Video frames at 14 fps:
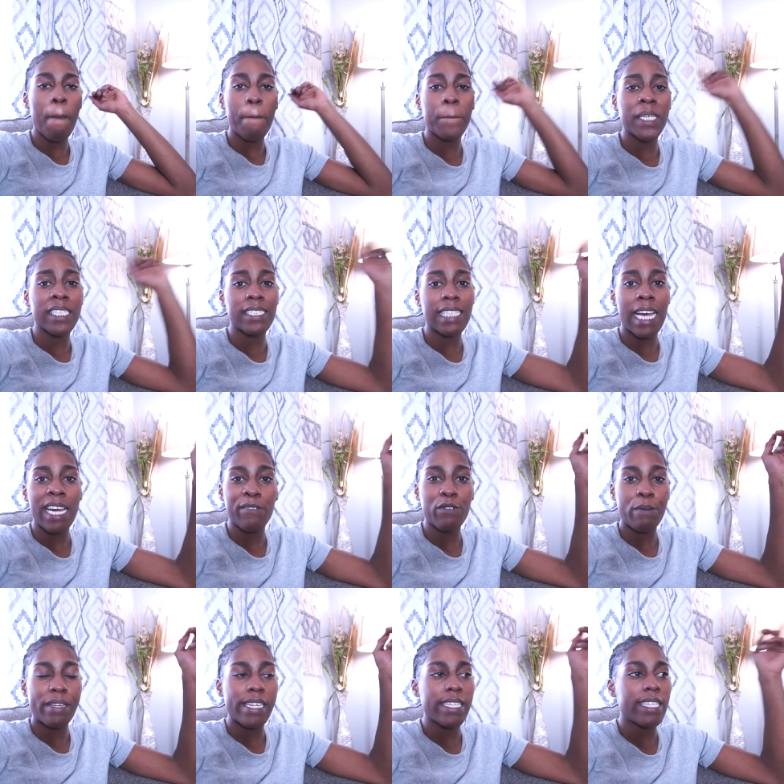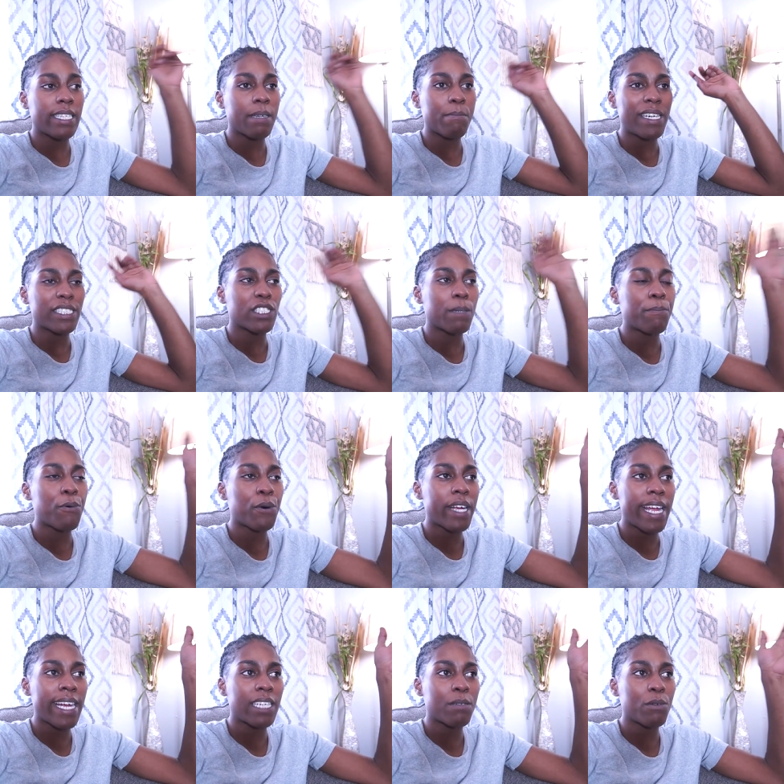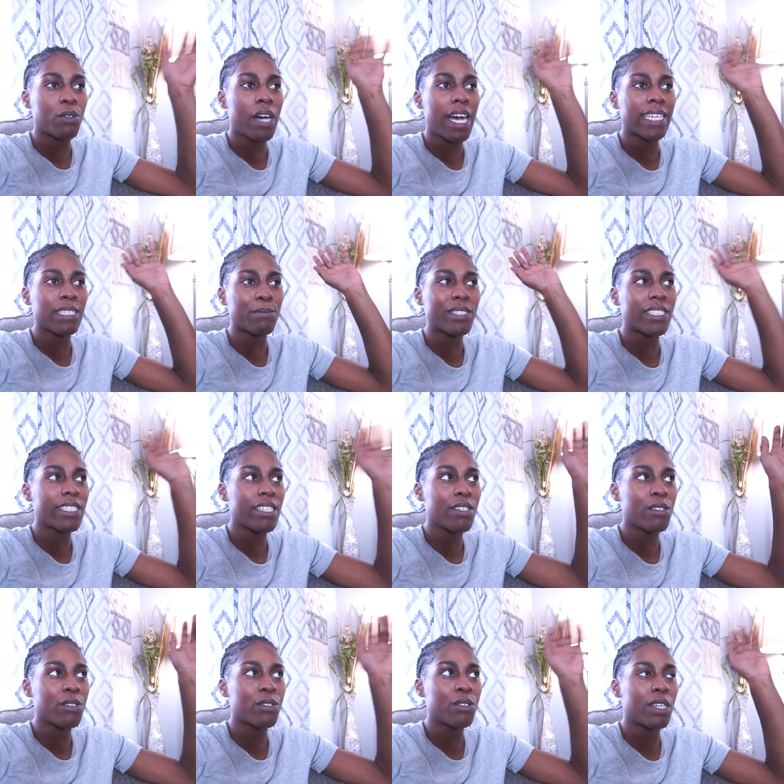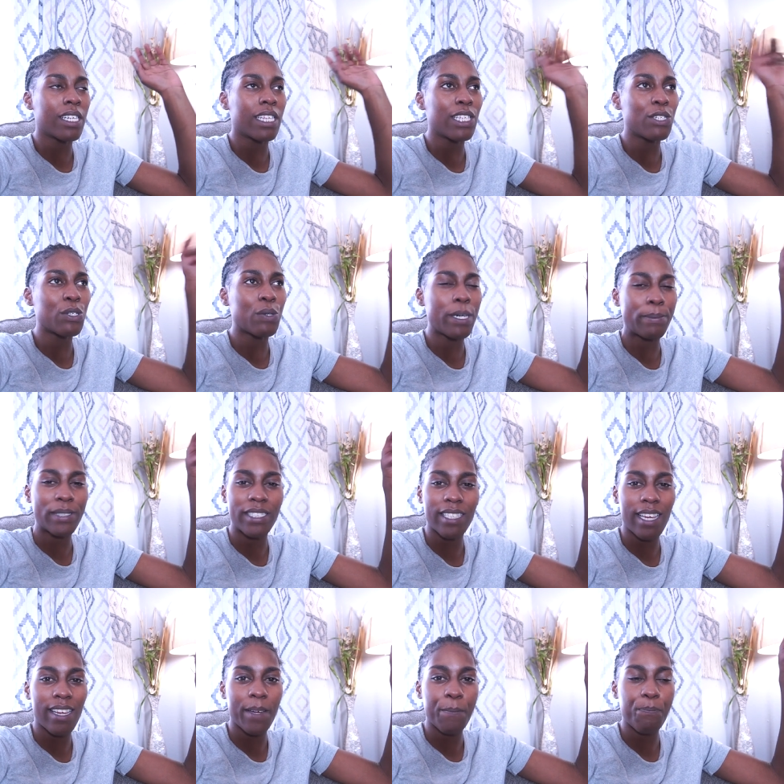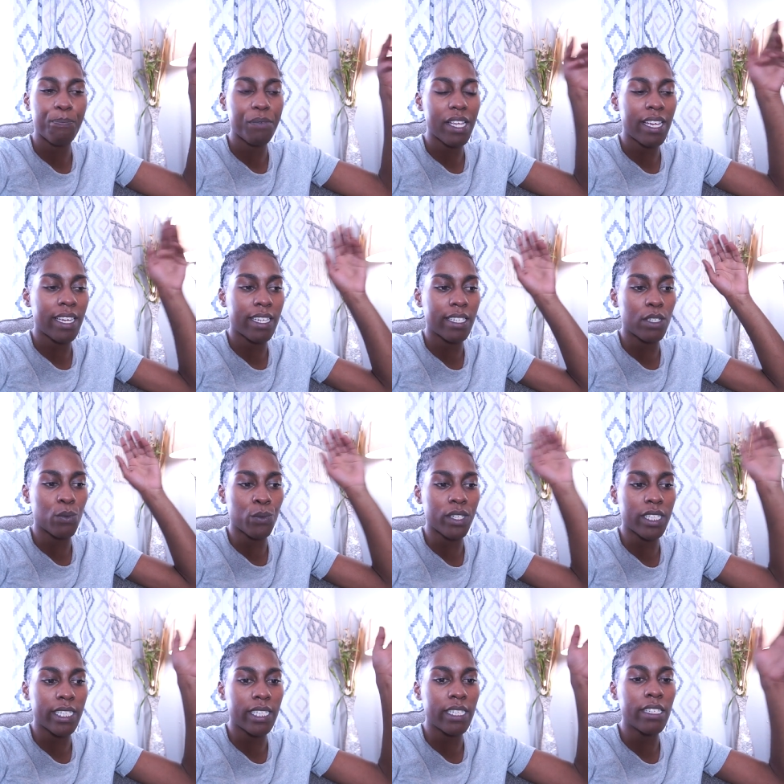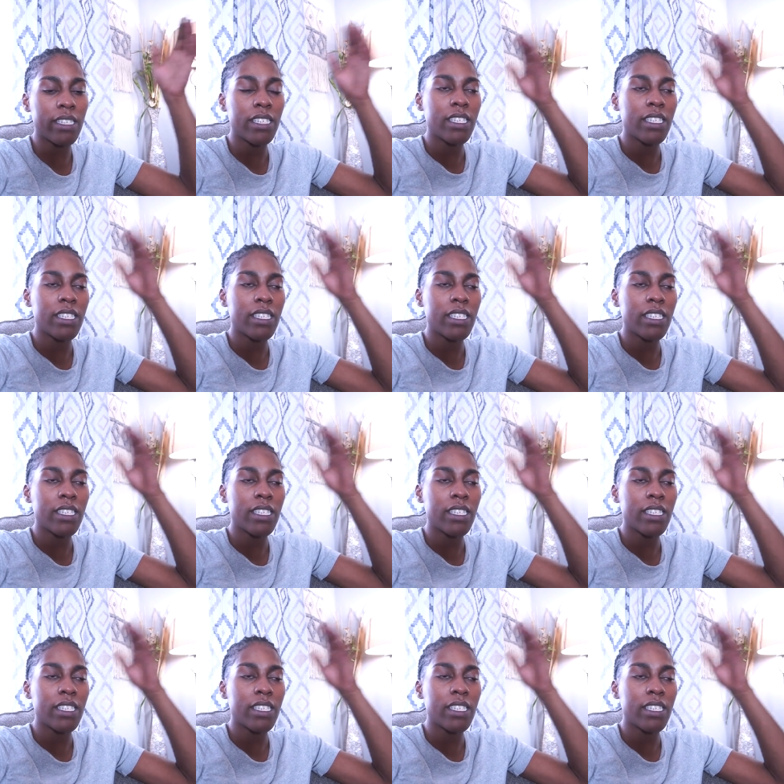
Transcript: But aside from getting my support animal, I am still a little upset and really,